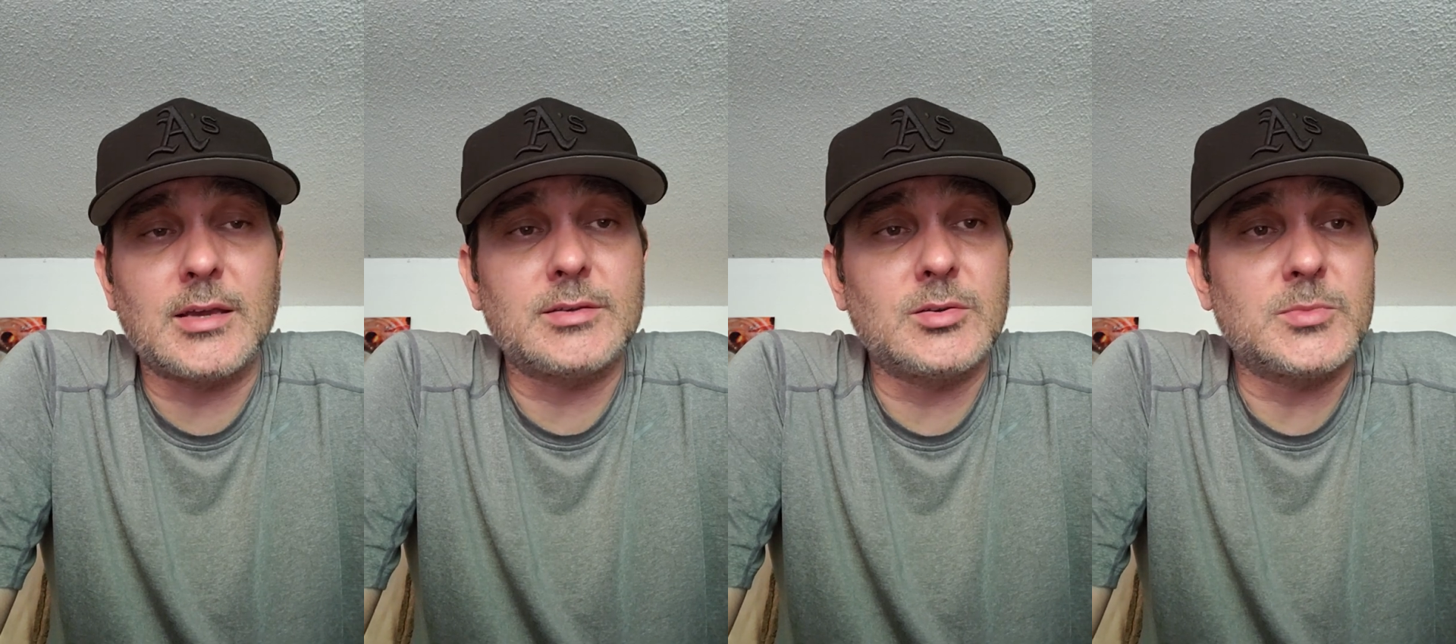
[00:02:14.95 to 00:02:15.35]
I
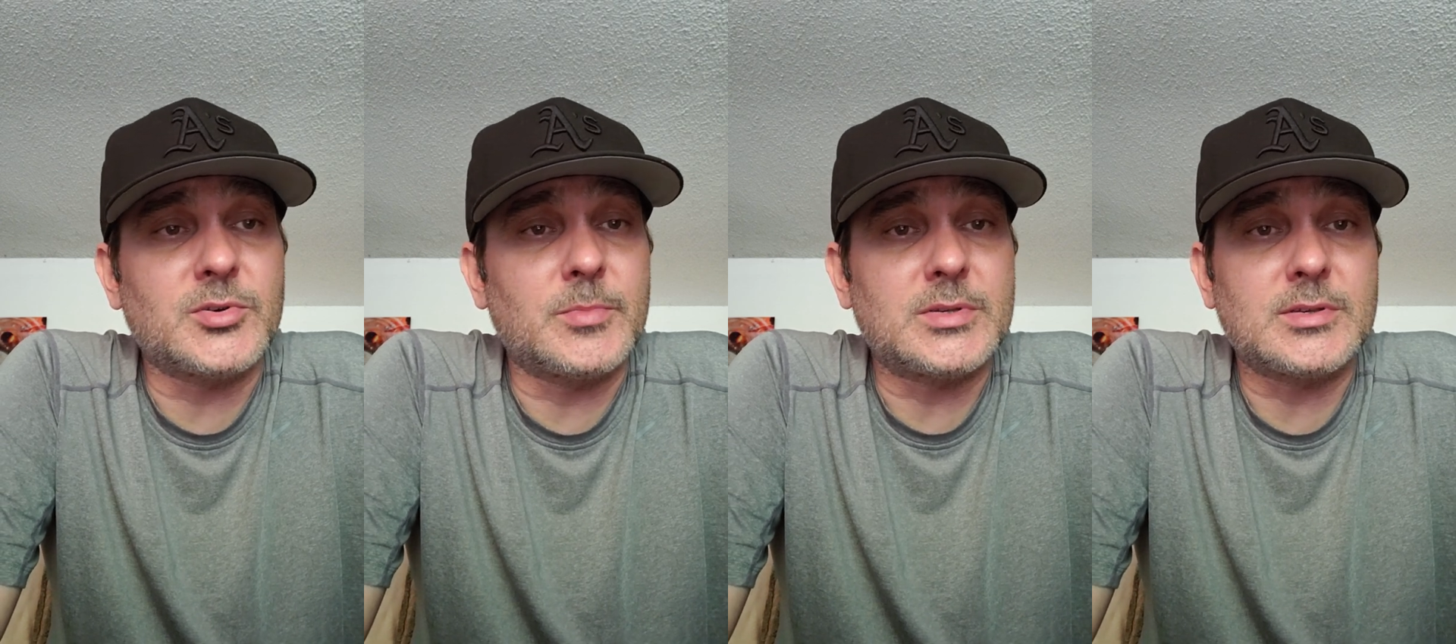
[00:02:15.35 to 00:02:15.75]
assume
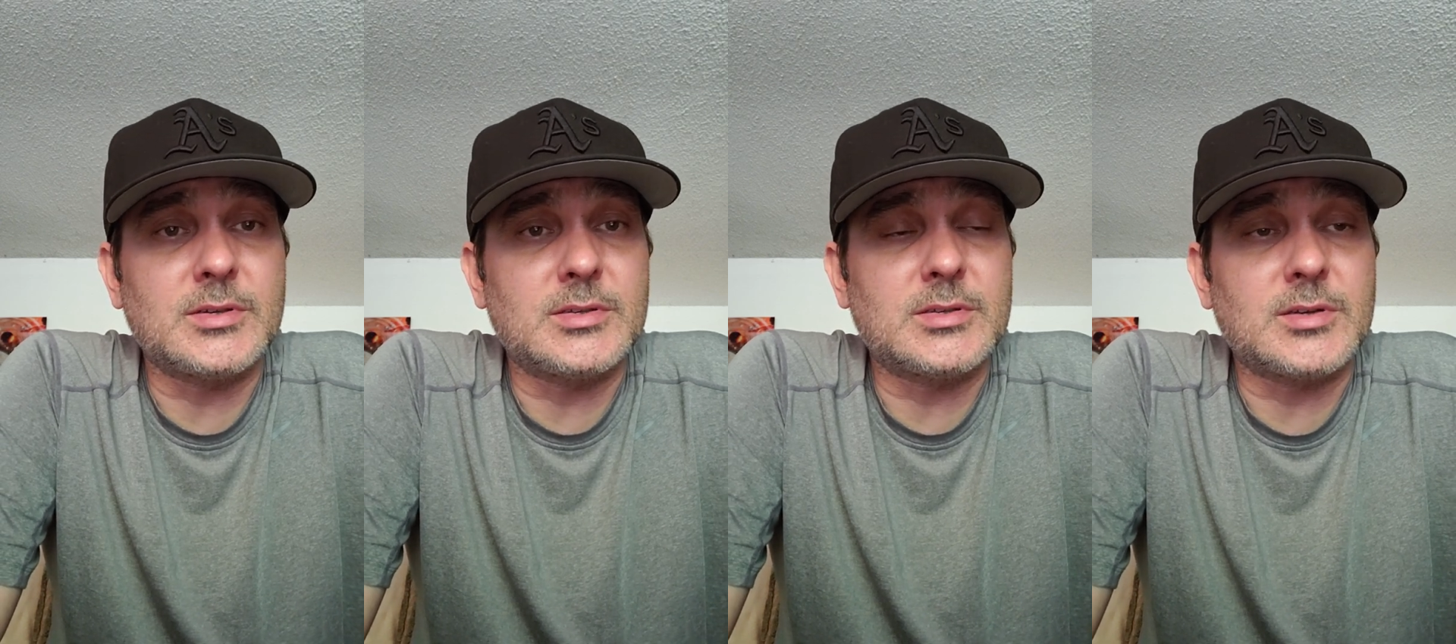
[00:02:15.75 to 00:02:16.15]

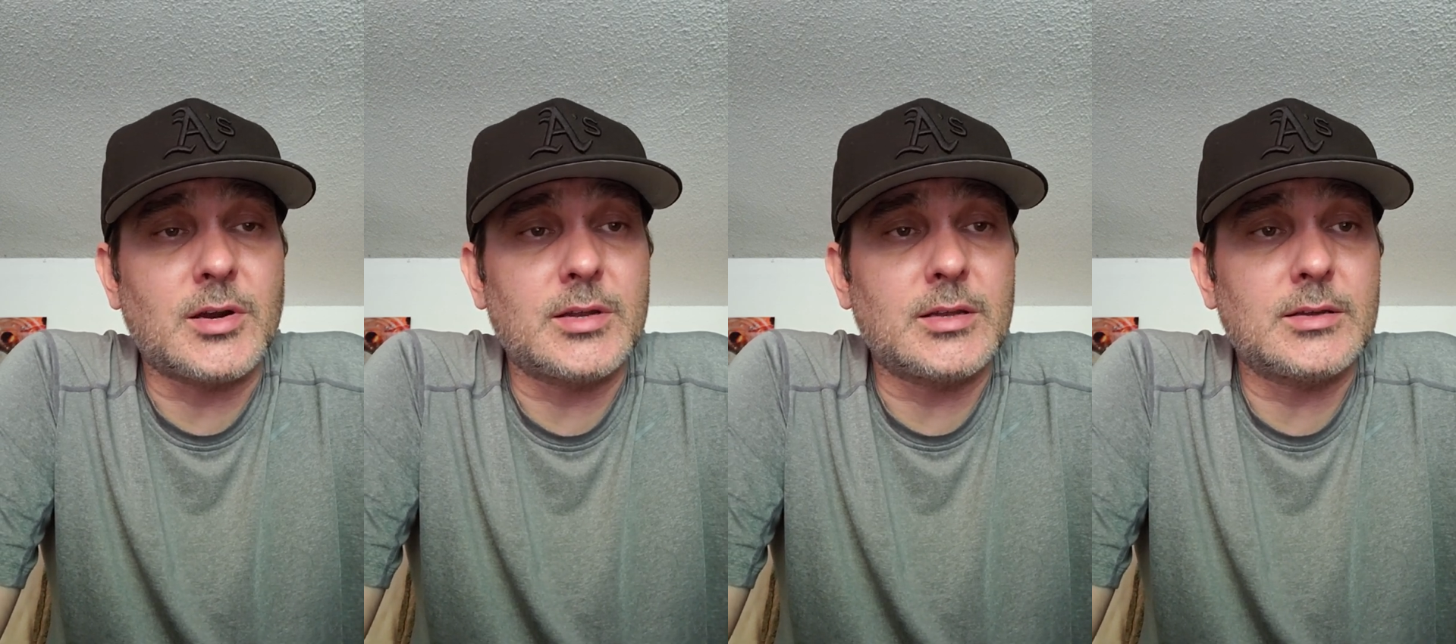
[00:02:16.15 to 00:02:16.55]
Trubisky's
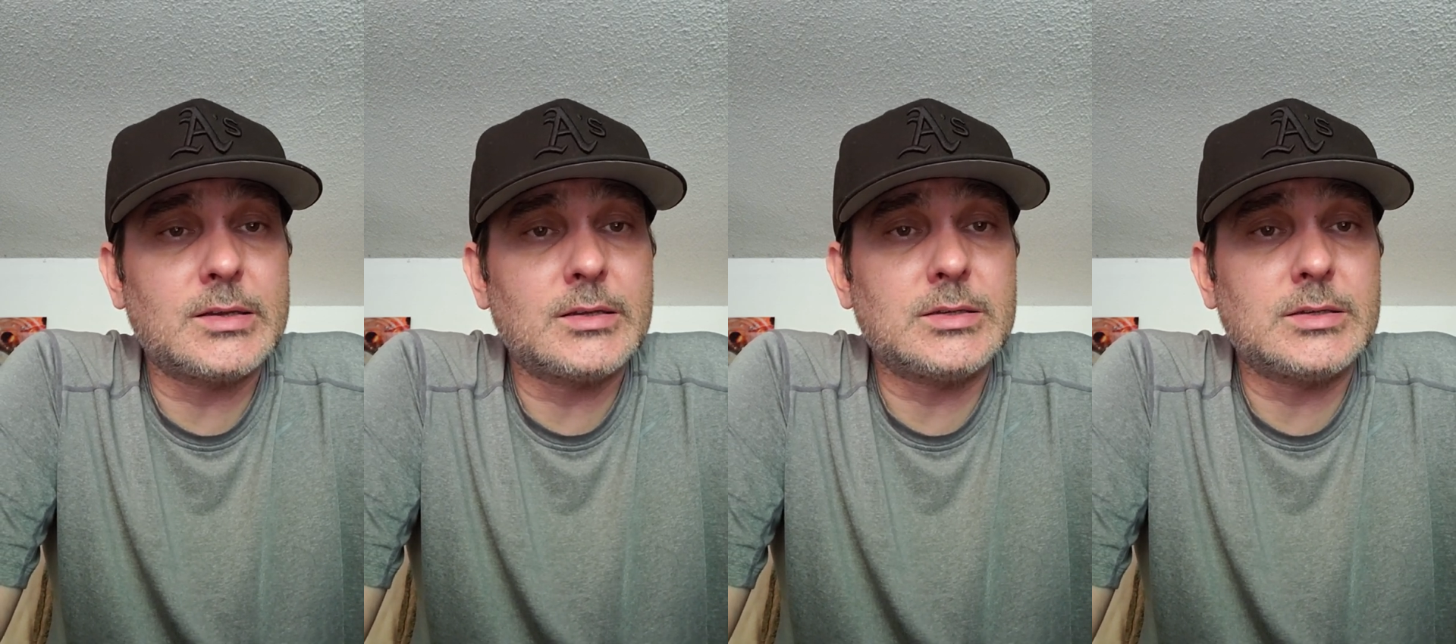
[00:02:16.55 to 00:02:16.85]
starting.